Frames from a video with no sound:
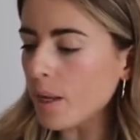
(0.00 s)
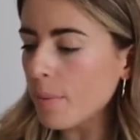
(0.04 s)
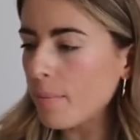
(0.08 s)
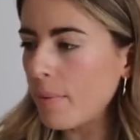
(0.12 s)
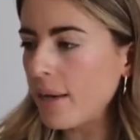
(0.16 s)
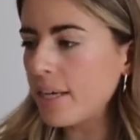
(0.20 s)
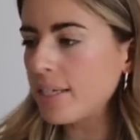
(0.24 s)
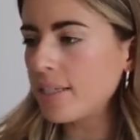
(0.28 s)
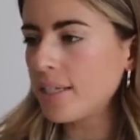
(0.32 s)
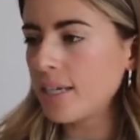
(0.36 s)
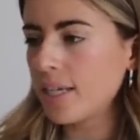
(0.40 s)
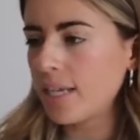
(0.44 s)

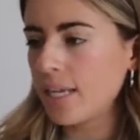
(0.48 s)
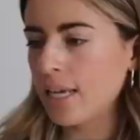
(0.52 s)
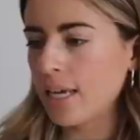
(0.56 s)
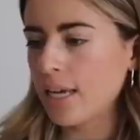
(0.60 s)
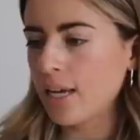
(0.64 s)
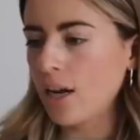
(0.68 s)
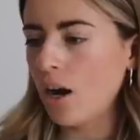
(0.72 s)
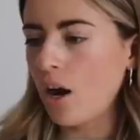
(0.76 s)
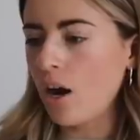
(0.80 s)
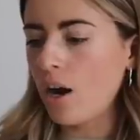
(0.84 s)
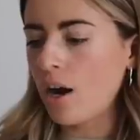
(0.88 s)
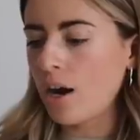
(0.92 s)

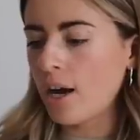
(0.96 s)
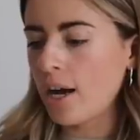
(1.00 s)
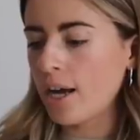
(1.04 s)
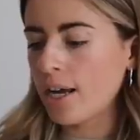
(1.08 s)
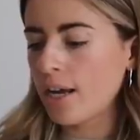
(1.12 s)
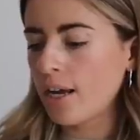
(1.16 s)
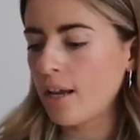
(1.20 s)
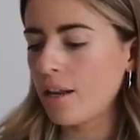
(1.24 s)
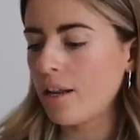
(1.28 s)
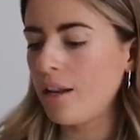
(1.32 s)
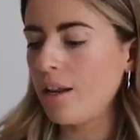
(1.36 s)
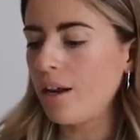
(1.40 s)
basically
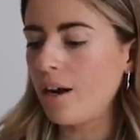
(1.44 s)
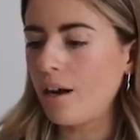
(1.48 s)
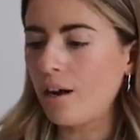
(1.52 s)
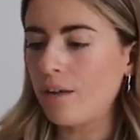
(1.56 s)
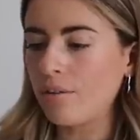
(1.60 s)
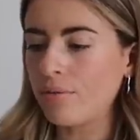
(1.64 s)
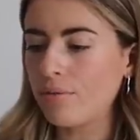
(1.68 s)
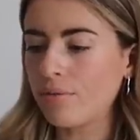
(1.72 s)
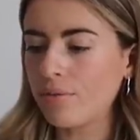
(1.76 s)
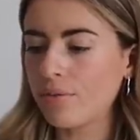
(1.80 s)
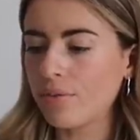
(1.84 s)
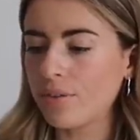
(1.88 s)
I
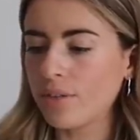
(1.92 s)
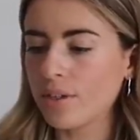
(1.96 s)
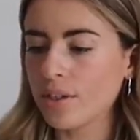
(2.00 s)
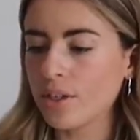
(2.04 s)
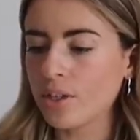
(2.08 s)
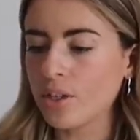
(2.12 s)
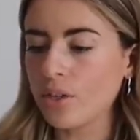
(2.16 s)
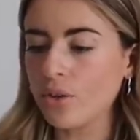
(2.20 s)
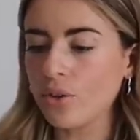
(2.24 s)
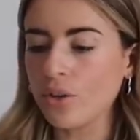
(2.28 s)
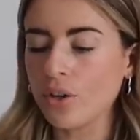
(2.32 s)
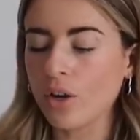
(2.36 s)
love
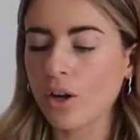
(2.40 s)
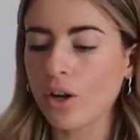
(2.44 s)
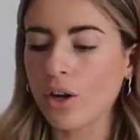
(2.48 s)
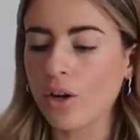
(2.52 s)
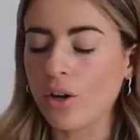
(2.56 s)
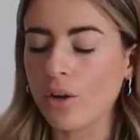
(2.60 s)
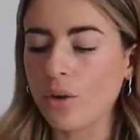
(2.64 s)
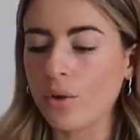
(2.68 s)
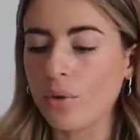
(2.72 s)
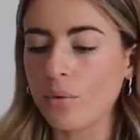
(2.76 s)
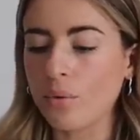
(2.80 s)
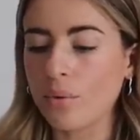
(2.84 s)

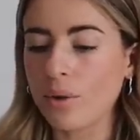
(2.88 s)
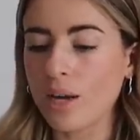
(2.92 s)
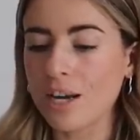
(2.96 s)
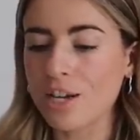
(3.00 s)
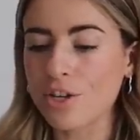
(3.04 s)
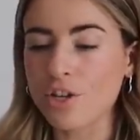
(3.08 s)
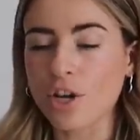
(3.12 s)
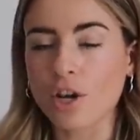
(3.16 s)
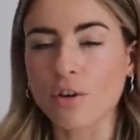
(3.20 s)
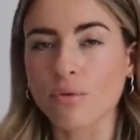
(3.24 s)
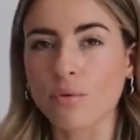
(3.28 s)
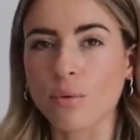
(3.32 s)
Uniqlo
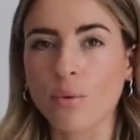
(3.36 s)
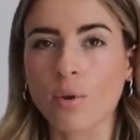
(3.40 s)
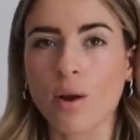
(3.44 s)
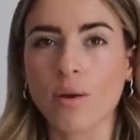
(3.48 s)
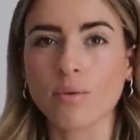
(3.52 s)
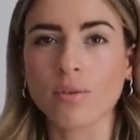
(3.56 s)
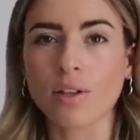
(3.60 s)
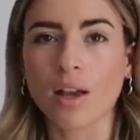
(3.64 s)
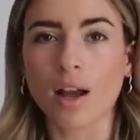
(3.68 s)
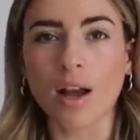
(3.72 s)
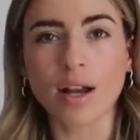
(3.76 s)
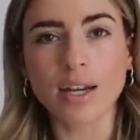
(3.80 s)
in general and I
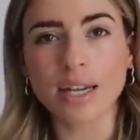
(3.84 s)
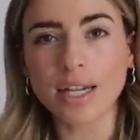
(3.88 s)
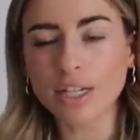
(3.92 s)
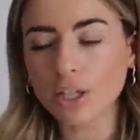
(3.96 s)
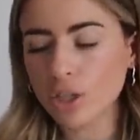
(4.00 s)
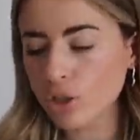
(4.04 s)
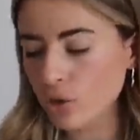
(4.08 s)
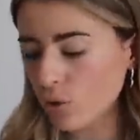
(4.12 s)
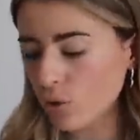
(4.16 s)
was like I need to